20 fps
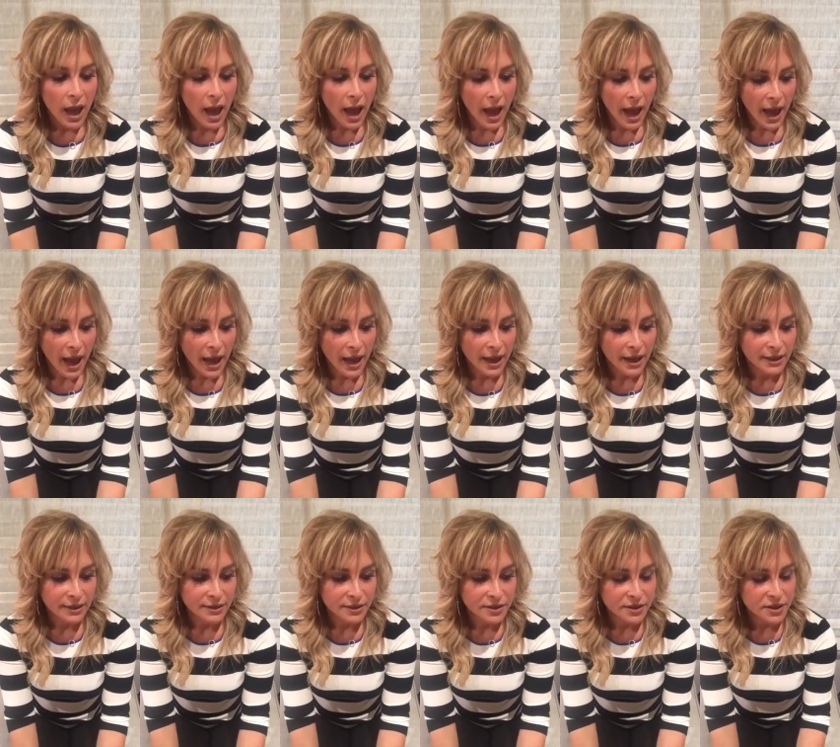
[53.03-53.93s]

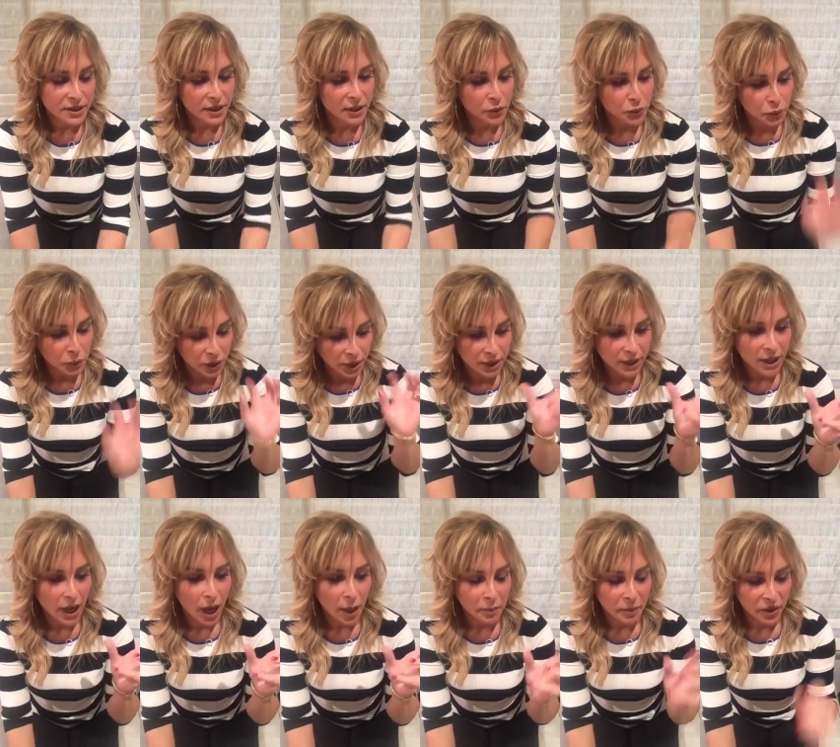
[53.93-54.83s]
and it really
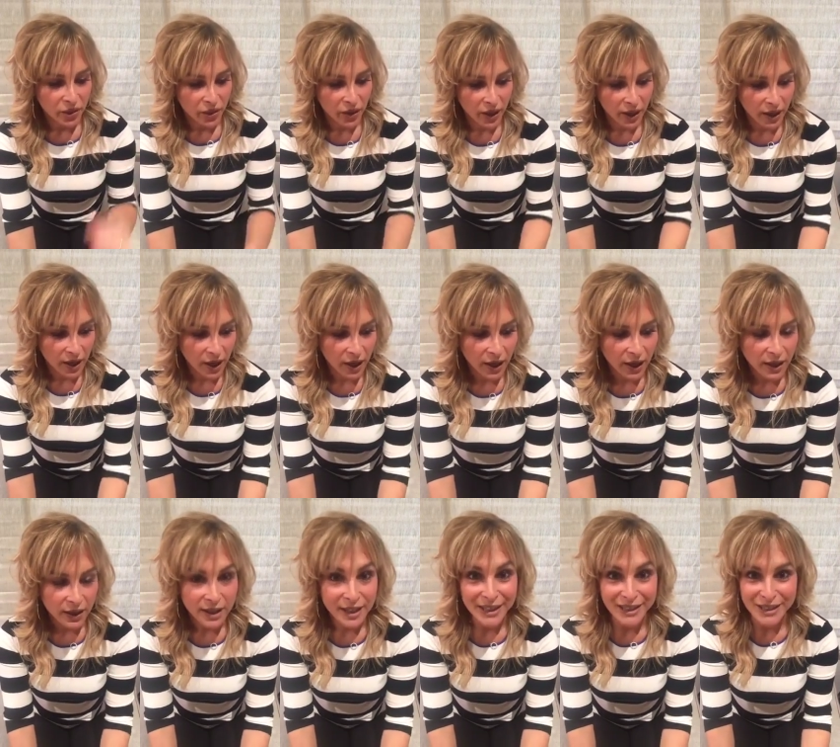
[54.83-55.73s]
got me thinking
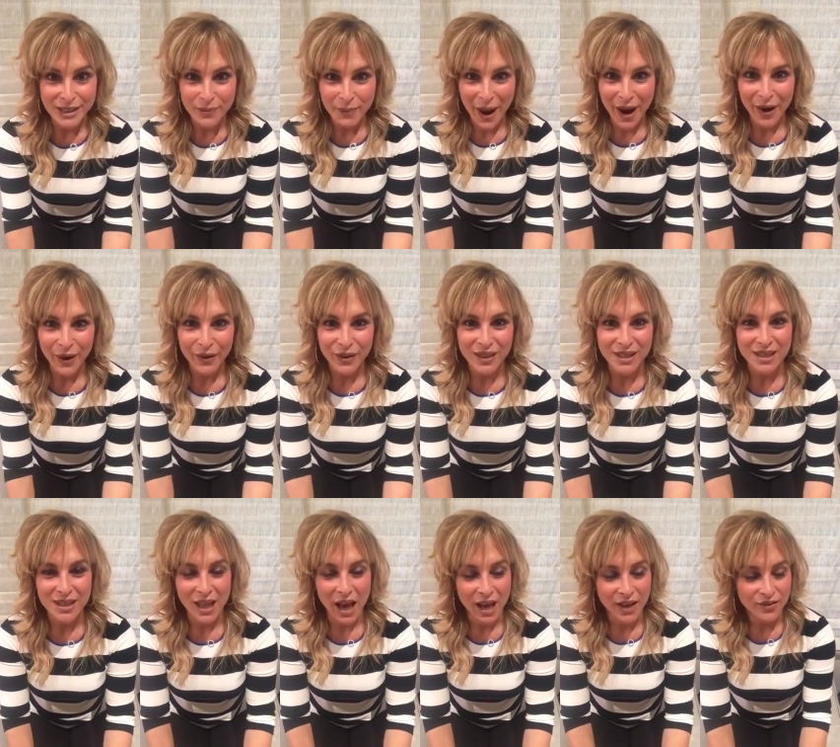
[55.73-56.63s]
and it inspired this
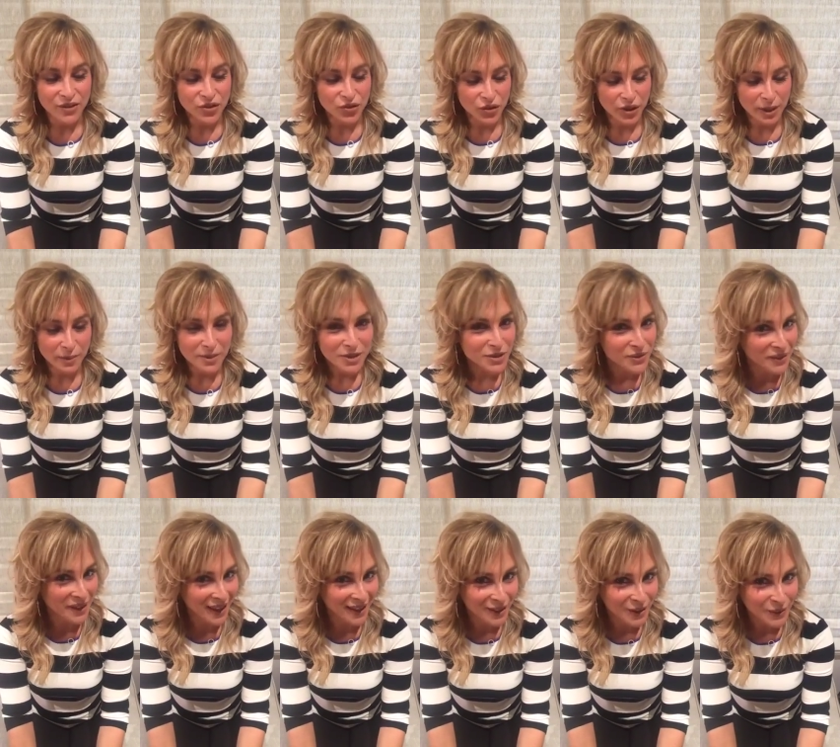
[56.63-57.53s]
live stream. So
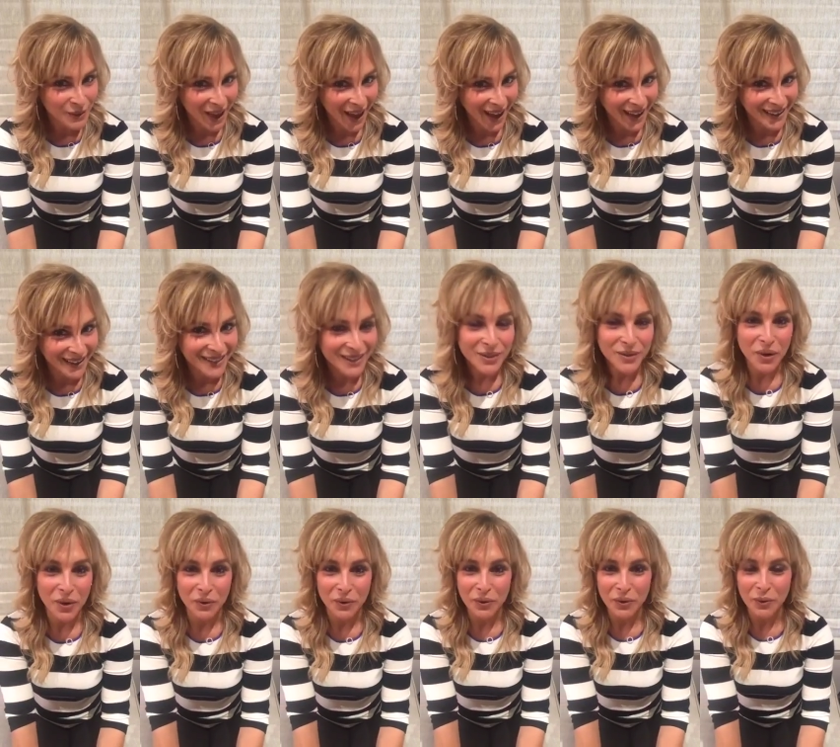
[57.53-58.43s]
thank you, Ken. You
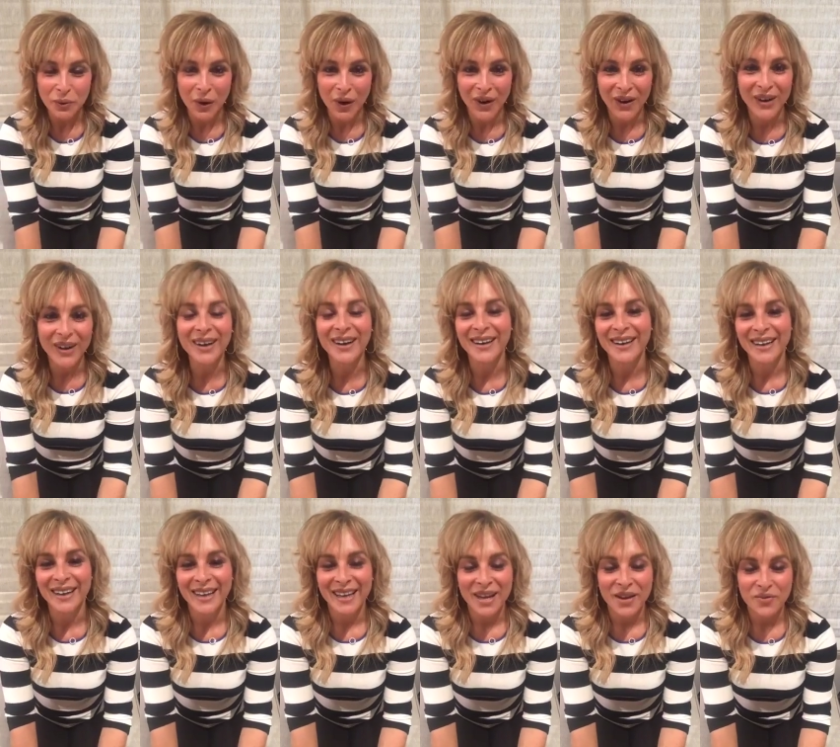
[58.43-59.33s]
know who you are
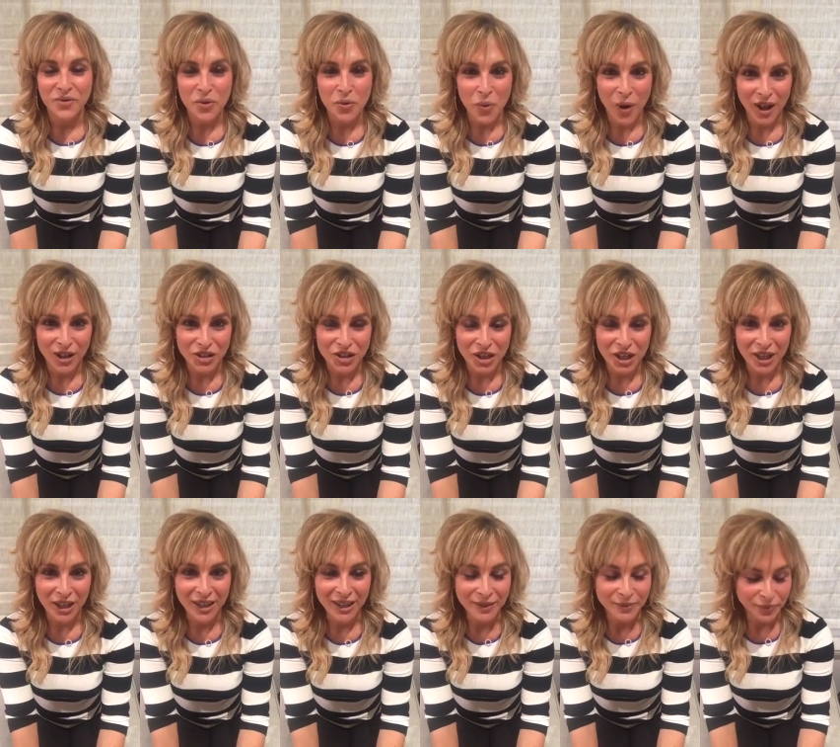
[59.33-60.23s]
if you're
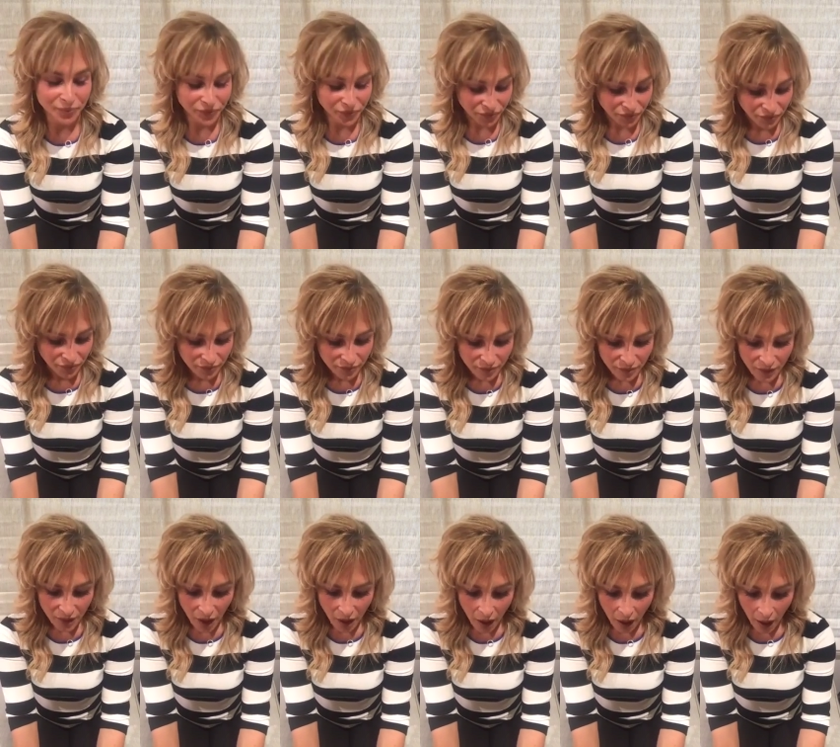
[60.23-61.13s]
watching.
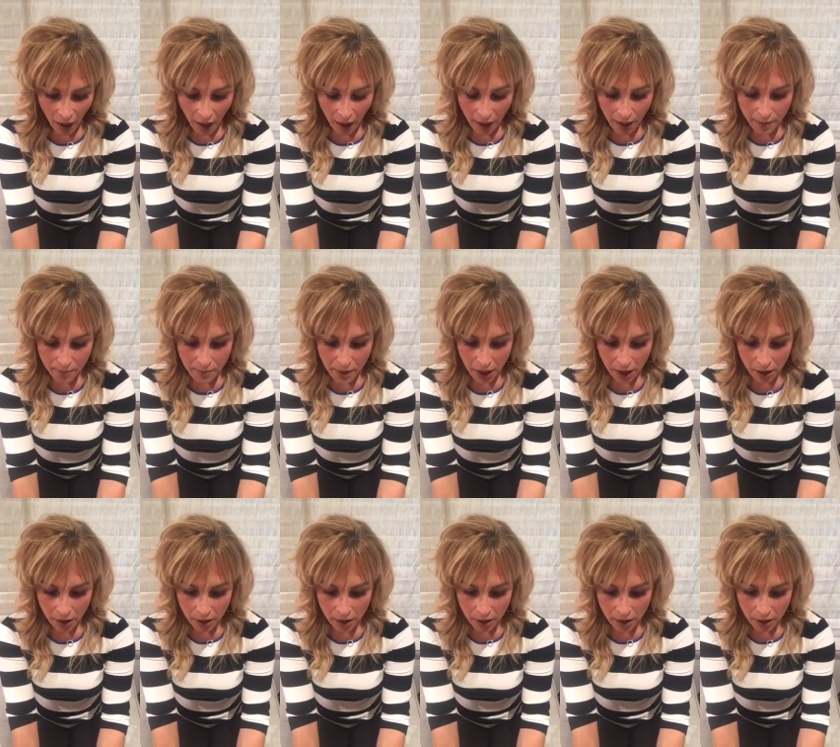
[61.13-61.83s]
Um,